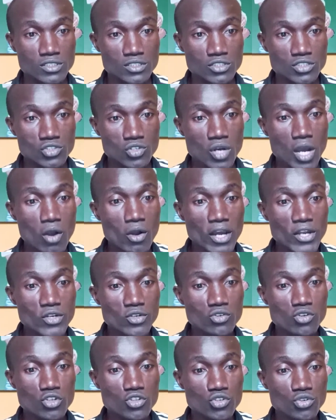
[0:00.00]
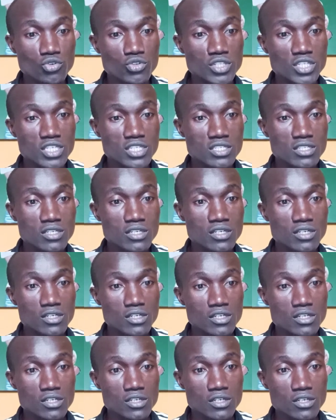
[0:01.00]
So how can you go through this?
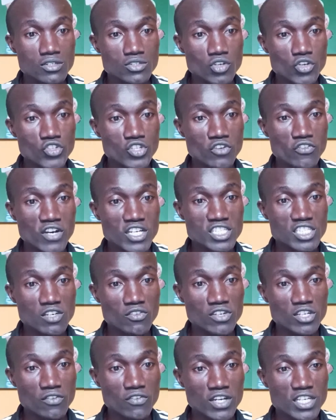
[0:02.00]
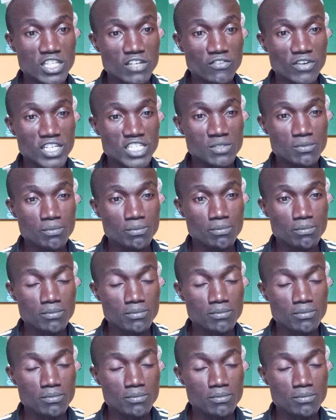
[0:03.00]
So in the first